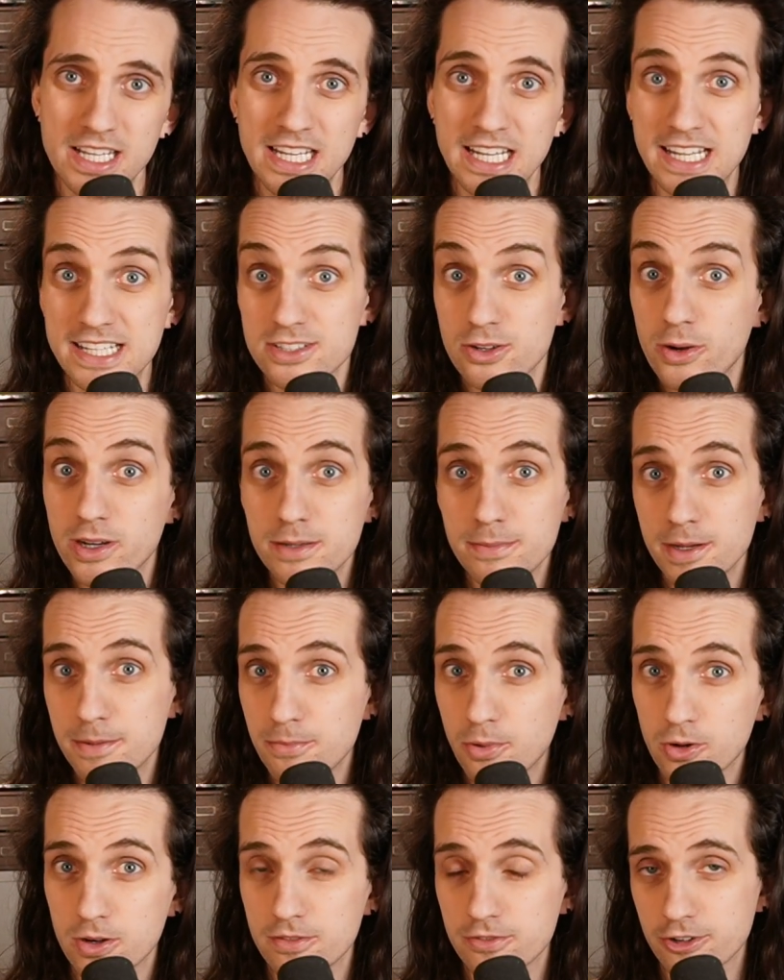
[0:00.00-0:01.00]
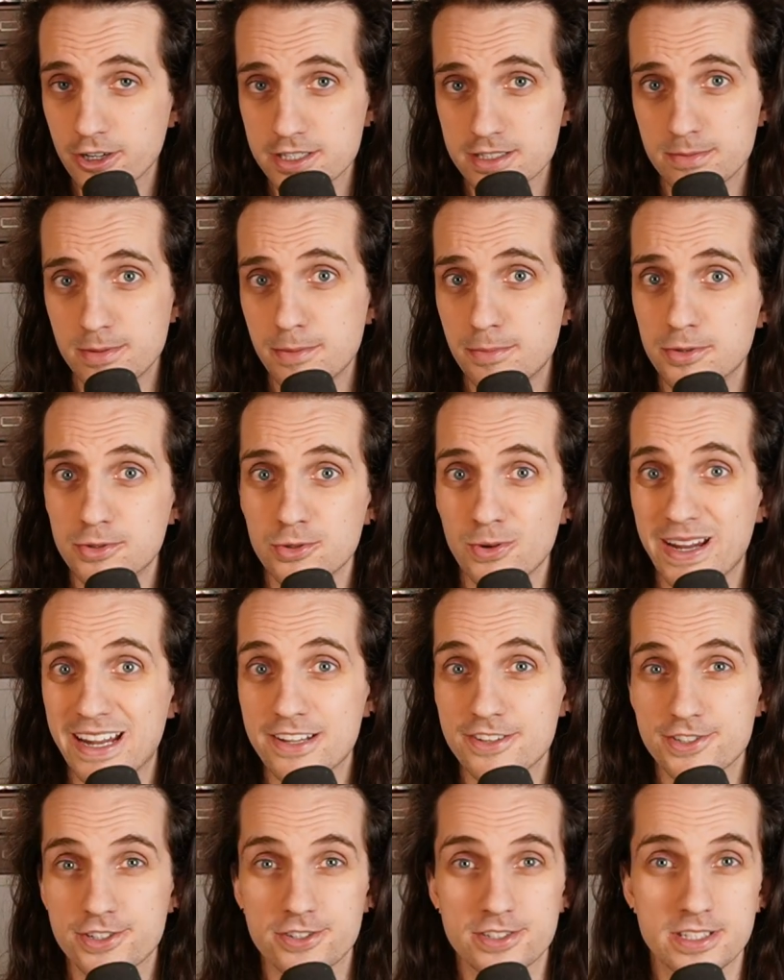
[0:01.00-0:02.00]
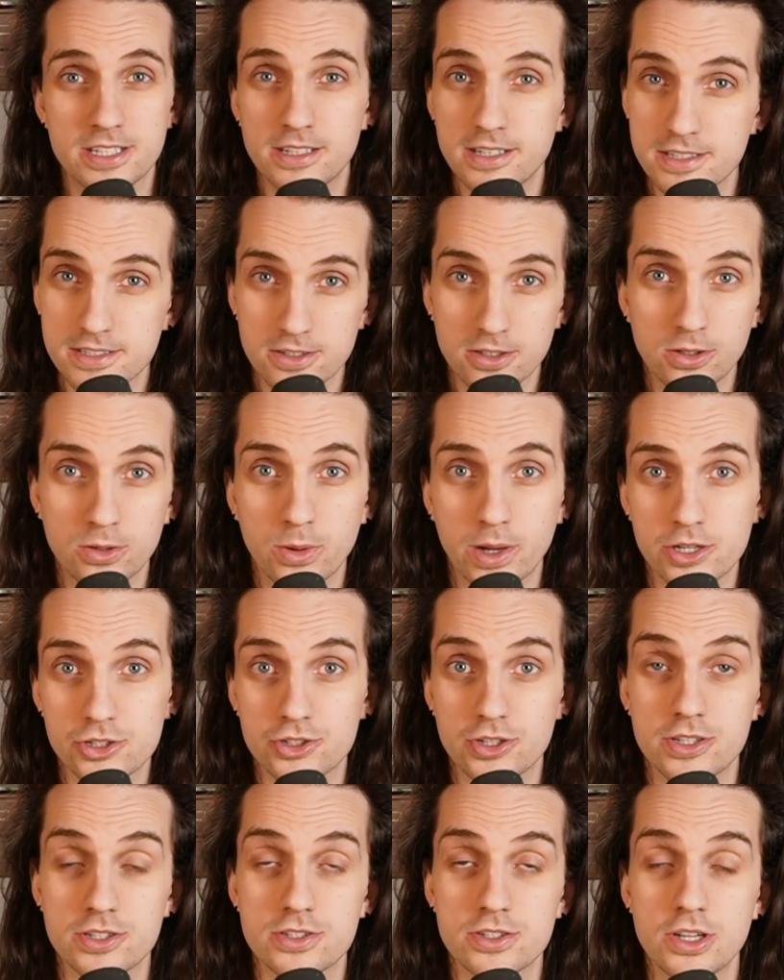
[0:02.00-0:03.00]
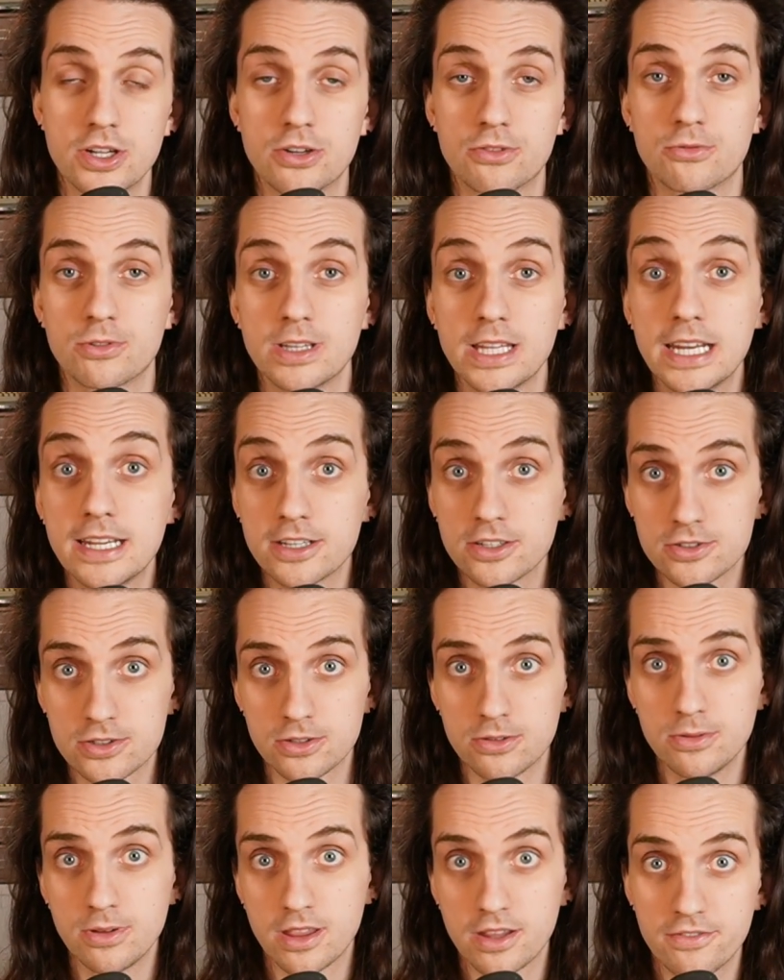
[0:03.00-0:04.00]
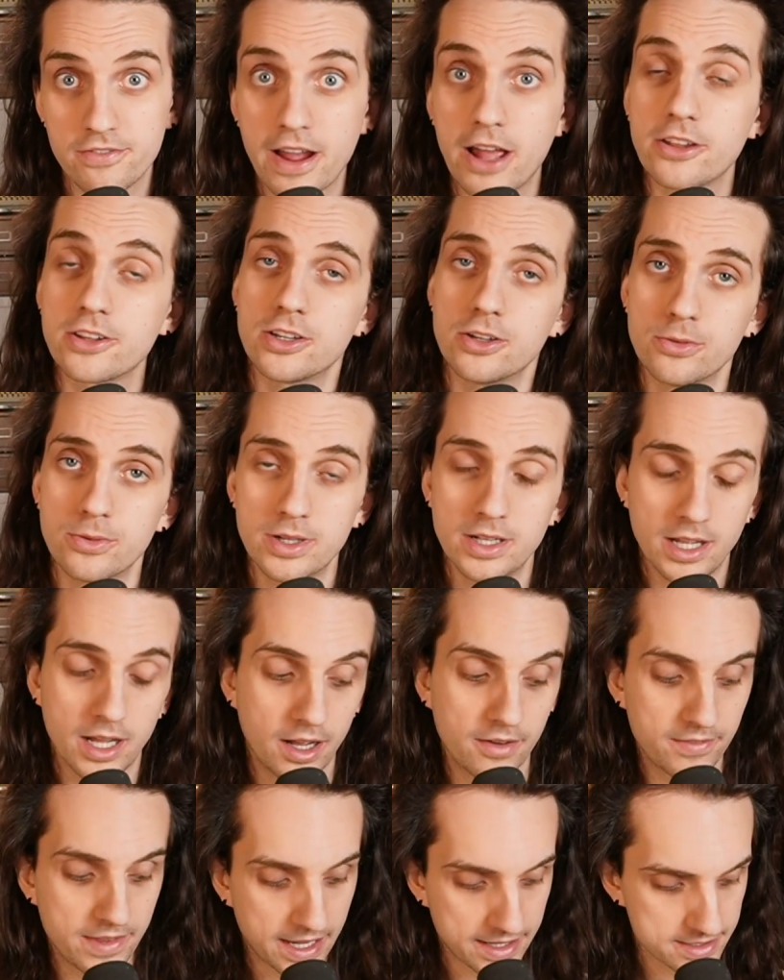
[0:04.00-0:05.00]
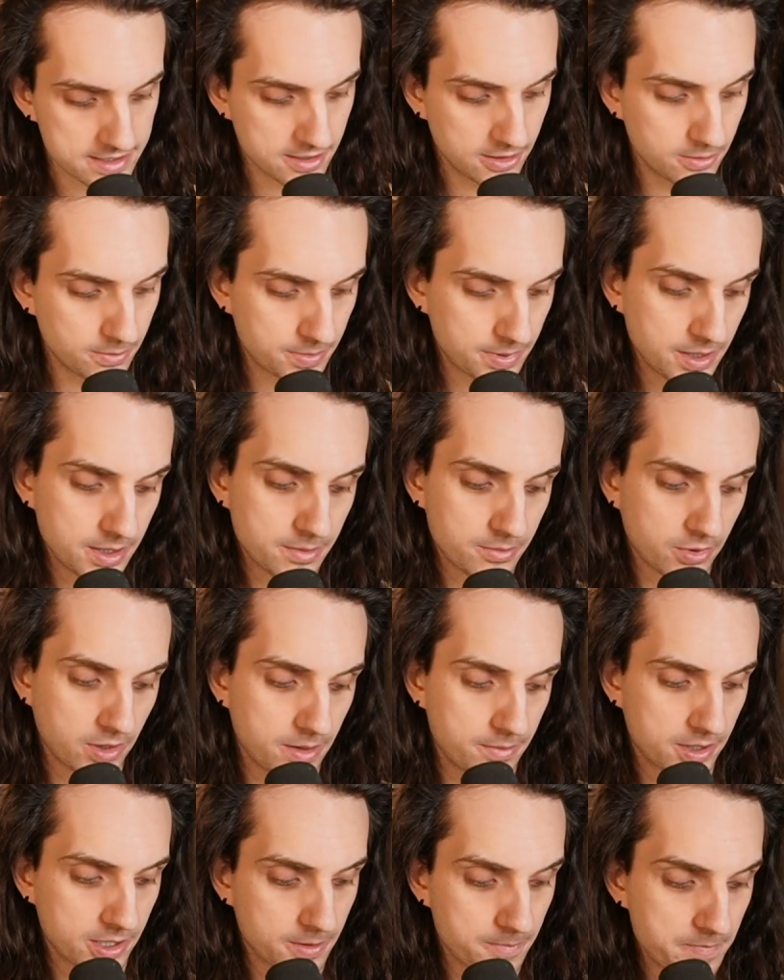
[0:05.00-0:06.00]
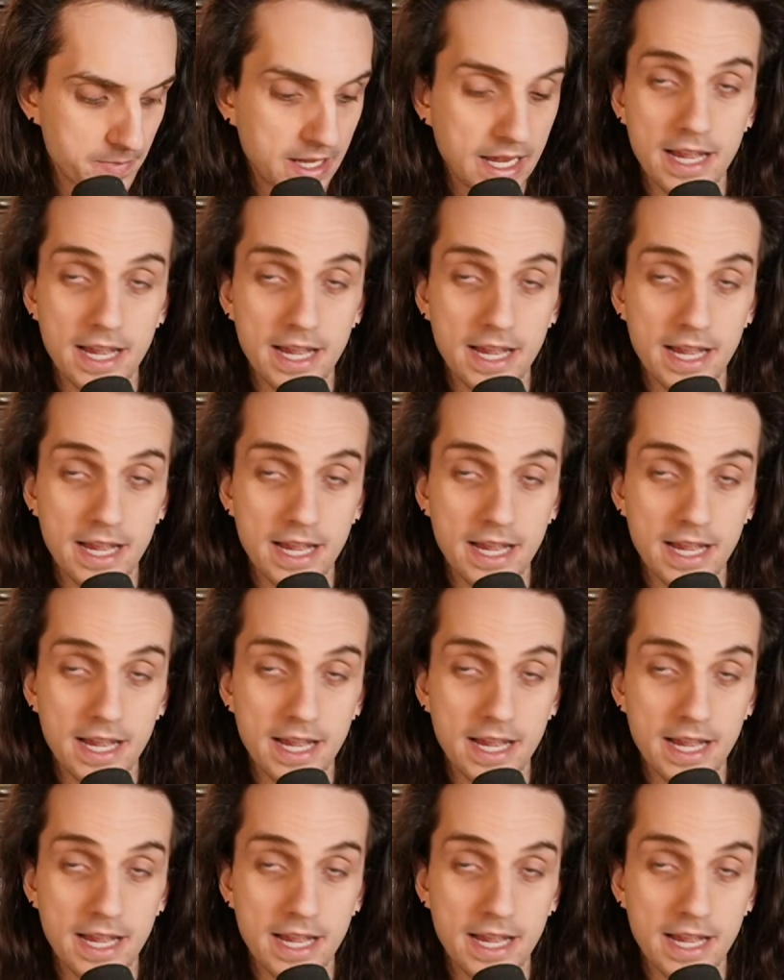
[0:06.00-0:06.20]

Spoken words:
it's going to be important for us to be able to answer statistical questions relating to the value of that slope parameter.